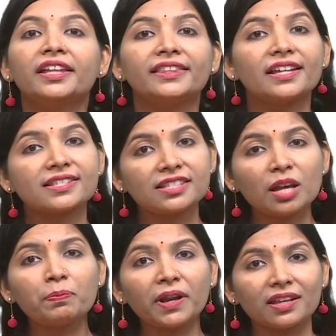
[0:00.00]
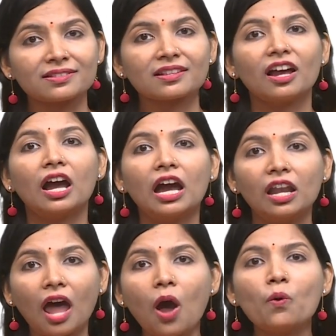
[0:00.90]
The slip rings
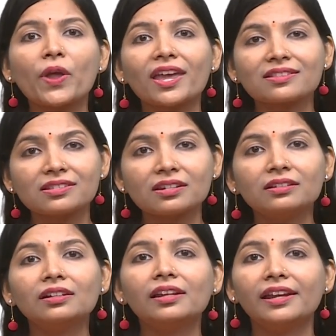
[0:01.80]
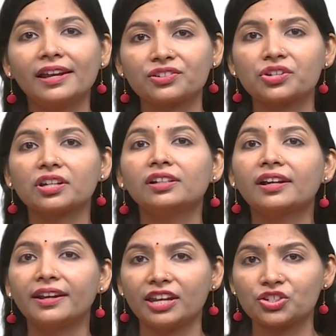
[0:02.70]
allow external electrical
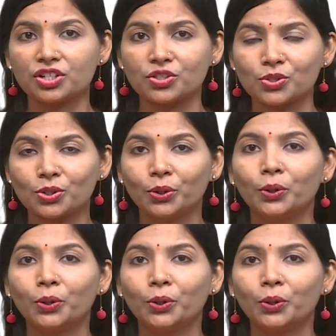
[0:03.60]
connections